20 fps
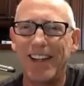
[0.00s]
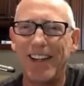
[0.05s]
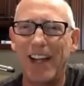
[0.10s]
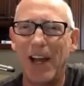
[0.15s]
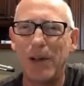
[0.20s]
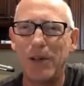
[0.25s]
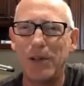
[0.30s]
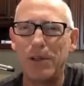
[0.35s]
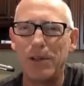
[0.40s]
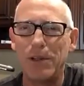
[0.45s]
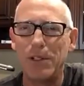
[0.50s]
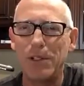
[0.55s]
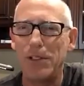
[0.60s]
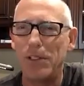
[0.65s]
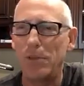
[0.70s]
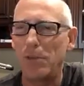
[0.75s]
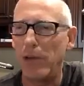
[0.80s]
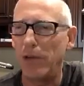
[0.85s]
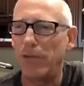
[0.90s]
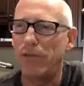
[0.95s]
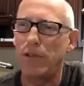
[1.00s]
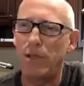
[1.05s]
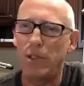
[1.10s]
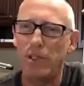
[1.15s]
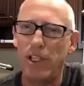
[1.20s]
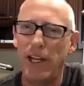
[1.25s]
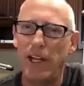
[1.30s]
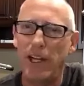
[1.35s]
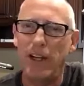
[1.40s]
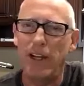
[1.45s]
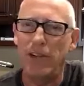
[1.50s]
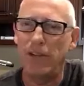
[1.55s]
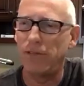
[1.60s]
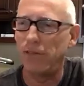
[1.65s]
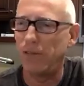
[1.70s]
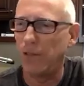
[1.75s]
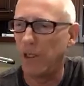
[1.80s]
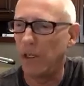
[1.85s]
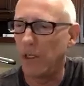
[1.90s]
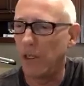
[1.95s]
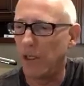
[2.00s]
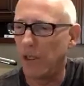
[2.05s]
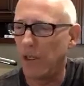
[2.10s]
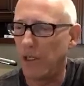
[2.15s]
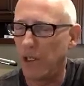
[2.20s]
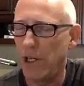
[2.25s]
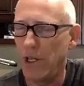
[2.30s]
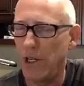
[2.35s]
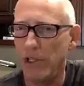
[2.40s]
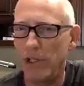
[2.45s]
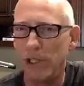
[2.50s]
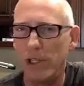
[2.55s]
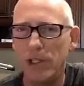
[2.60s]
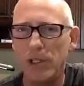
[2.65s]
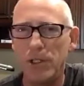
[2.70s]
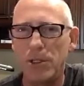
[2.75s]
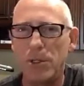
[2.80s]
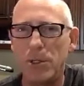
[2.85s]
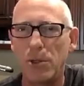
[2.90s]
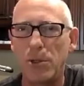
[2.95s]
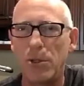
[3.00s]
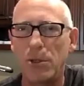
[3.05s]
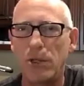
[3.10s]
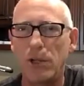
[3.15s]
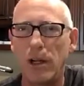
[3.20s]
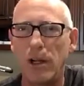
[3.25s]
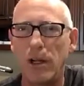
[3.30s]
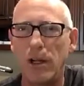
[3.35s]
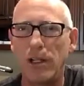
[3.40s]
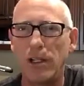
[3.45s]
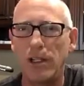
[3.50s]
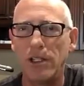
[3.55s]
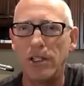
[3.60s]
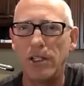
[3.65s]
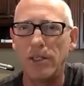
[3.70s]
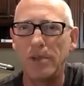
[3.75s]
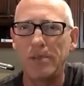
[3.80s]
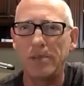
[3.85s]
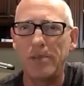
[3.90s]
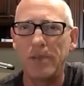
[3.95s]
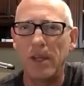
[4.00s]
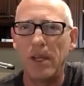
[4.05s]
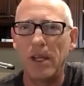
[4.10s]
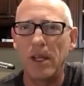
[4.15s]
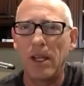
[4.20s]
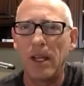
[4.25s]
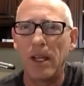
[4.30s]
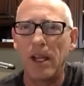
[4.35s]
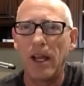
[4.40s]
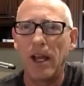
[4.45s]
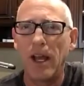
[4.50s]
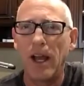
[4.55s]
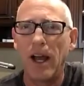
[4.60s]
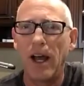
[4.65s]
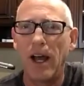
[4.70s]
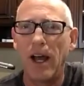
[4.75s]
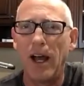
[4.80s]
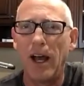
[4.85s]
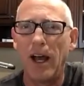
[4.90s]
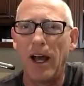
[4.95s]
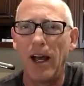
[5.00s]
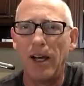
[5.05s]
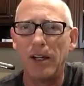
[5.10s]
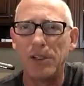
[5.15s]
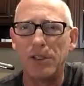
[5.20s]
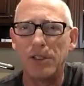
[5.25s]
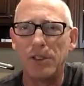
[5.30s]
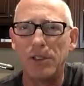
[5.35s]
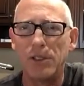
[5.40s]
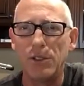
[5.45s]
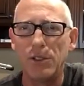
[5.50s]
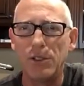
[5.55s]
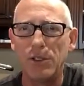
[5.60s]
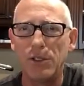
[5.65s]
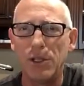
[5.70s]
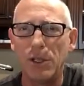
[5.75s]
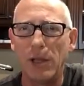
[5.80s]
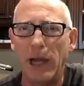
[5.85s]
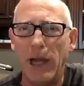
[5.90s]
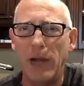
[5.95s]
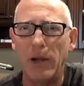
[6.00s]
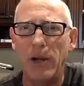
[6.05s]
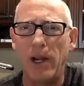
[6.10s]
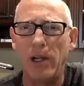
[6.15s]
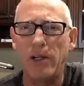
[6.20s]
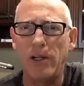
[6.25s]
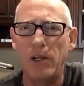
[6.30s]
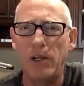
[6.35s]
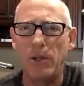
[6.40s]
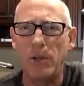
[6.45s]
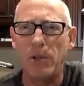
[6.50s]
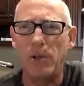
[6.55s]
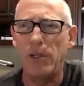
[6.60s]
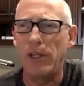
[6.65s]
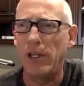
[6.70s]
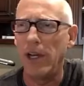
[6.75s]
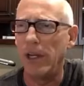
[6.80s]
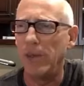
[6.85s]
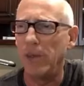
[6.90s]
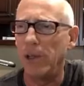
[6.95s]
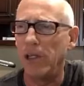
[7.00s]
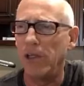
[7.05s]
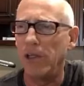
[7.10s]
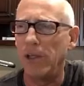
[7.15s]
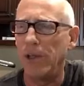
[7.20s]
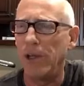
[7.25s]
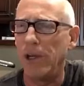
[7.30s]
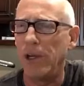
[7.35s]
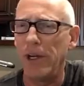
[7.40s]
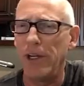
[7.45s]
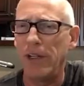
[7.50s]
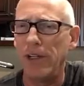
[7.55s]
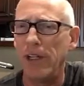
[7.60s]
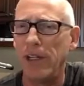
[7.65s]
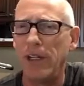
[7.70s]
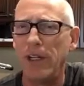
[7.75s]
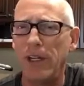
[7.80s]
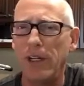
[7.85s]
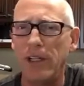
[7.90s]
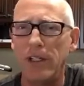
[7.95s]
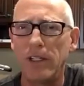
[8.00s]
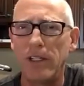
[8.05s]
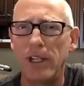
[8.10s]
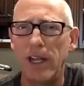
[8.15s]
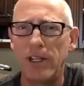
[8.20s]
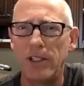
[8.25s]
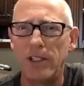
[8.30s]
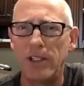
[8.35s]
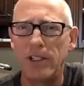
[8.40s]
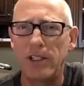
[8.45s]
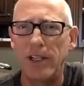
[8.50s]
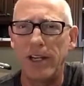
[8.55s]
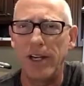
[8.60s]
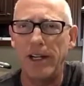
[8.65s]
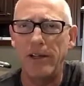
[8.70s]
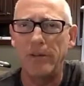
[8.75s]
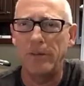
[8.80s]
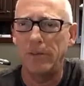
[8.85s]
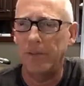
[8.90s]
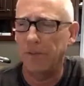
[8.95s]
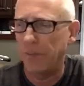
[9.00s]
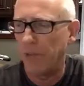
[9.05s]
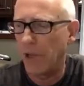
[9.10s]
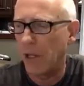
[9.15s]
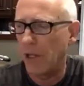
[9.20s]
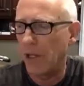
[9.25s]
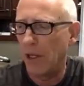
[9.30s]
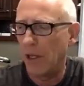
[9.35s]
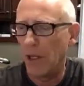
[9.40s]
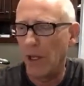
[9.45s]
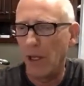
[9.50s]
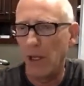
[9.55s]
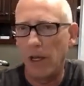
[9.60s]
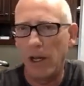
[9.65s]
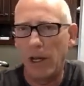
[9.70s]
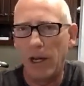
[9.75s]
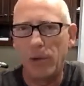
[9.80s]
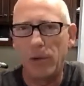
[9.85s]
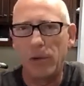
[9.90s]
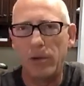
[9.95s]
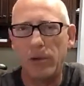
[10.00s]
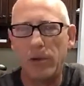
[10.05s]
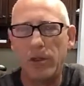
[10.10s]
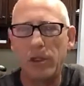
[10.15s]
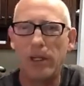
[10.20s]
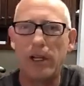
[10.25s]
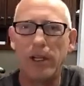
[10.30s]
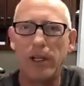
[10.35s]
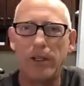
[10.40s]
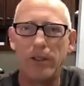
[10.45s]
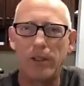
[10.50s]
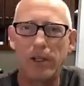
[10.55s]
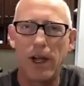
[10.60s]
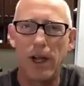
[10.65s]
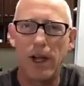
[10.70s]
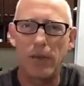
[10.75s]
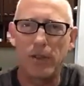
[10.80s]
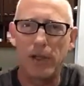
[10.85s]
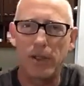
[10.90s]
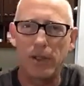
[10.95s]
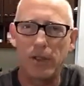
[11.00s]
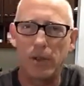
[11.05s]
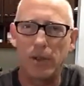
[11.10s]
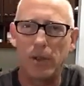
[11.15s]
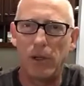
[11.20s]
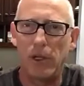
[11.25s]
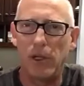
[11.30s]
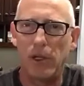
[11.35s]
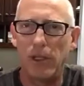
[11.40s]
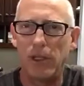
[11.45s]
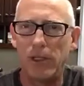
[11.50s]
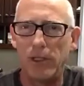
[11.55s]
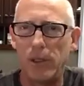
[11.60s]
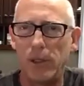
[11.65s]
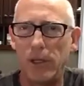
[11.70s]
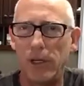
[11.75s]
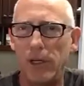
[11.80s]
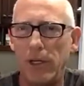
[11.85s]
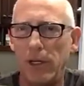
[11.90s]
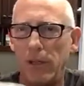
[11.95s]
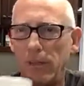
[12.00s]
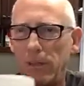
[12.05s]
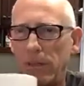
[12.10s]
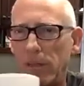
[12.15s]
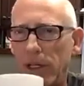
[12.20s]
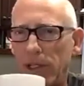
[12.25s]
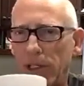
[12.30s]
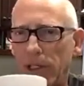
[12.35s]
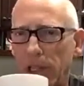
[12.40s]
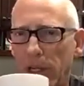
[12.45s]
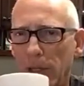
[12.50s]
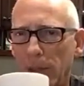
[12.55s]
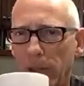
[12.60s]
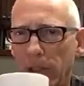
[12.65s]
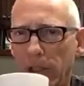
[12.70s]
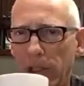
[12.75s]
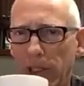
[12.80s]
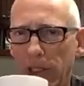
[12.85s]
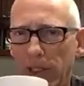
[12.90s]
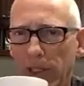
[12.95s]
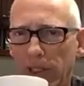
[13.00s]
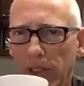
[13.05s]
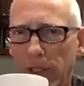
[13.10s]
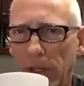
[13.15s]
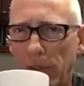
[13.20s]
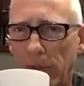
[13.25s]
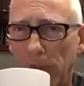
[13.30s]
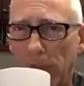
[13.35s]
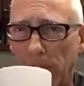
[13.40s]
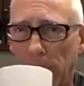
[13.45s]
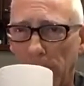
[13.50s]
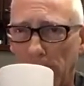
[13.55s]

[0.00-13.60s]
Now, this is my first day of teaching Troll College. So how did I do? Did anybody learn anything in class today? I will look at your comments while I enjoy my simultaneous sip.